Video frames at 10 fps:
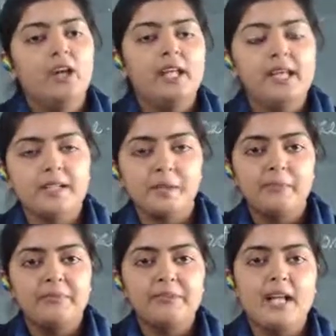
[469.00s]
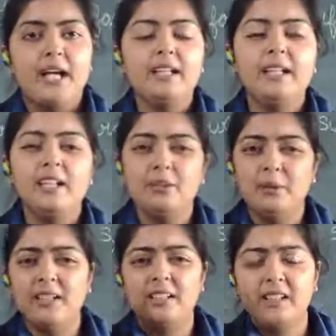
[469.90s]
air, and
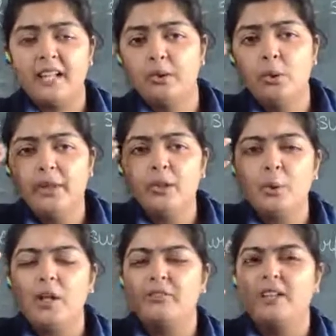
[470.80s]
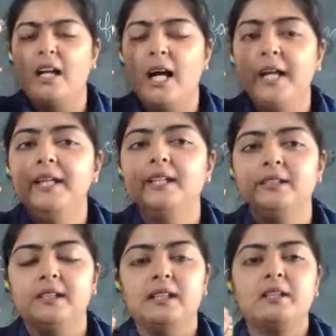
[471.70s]
it can go into our
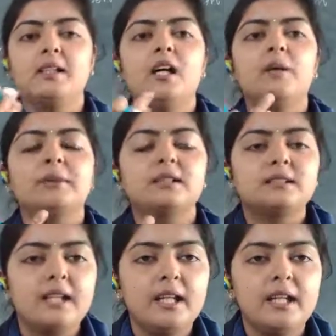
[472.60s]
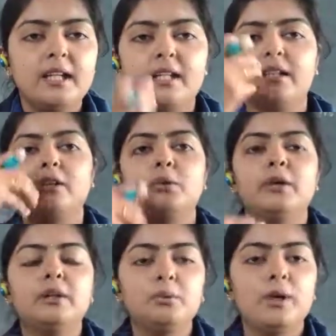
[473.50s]
eyes, it can harm our skin, it can go
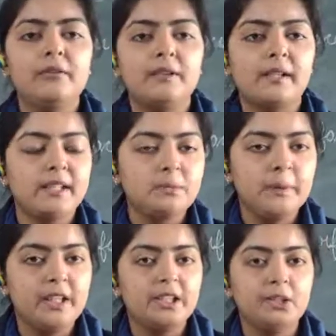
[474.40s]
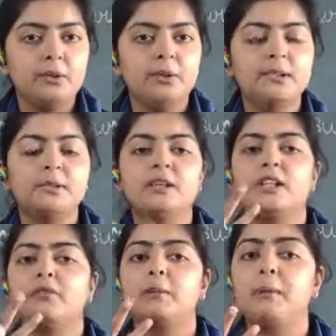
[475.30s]
into our respiration also, in
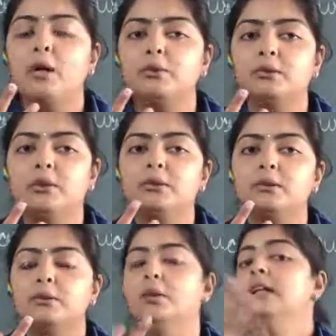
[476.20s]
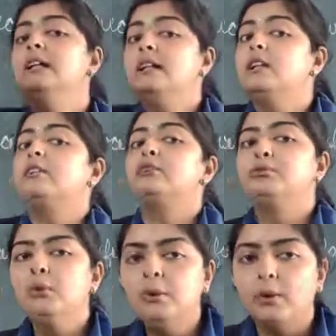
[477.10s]
our mouth also, in our
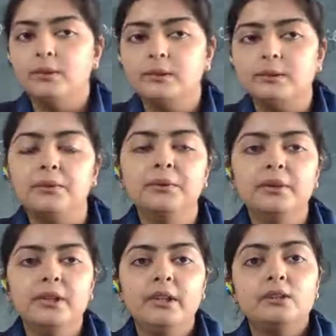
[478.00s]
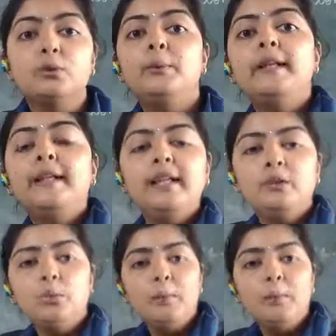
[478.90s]
food also. So we need to